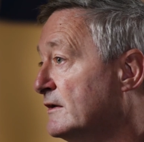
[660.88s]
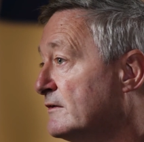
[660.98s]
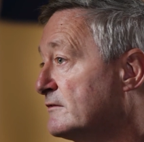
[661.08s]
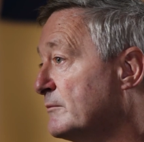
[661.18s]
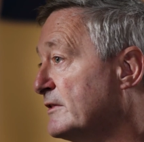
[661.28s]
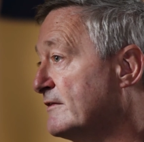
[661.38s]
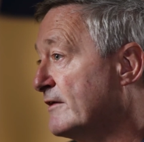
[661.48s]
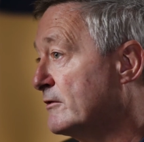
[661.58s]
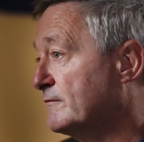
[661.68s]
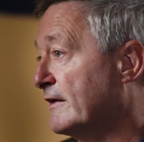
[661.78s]
some of these
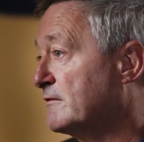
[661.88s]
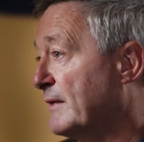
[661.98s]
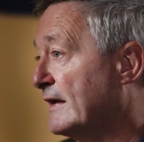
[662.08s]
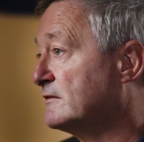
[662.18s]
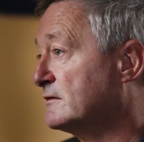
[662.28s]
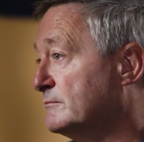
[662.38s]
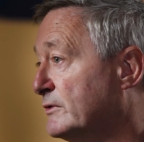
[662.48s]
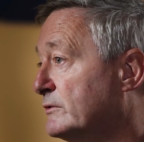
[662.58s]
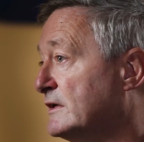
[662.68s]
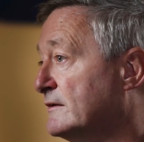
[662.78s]
artifacts back to
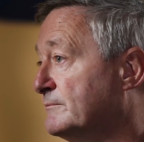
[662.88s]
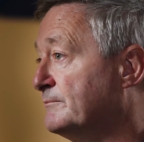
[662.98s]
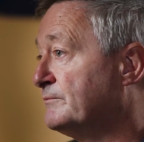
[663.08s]
Cambodia.